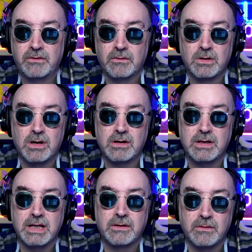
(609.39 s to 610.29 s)
Throw a car
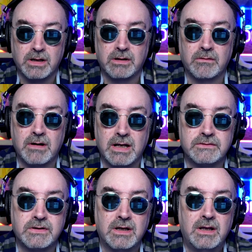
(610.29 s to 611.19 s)
together in our
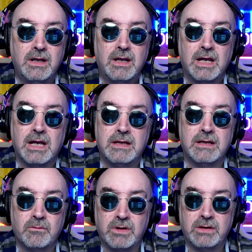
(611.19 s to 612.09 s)
garage, and
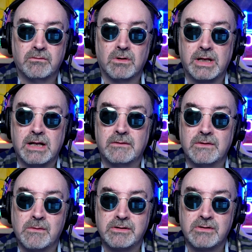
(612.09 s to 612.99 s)
then we roll it out
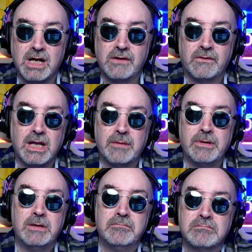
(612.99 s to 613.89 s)
into our driveway. I
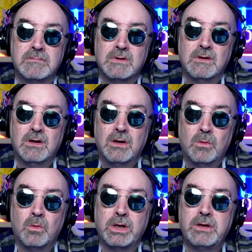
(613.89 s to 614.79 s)
mean,
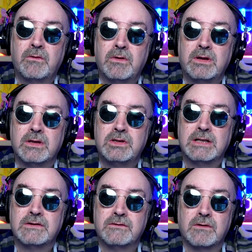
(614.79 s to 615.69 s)
what do you think the
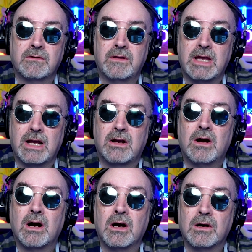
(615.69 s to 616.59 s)
chances are that that
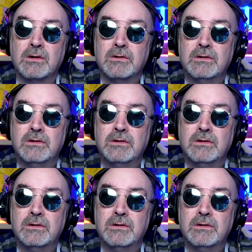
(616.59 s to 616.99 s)
car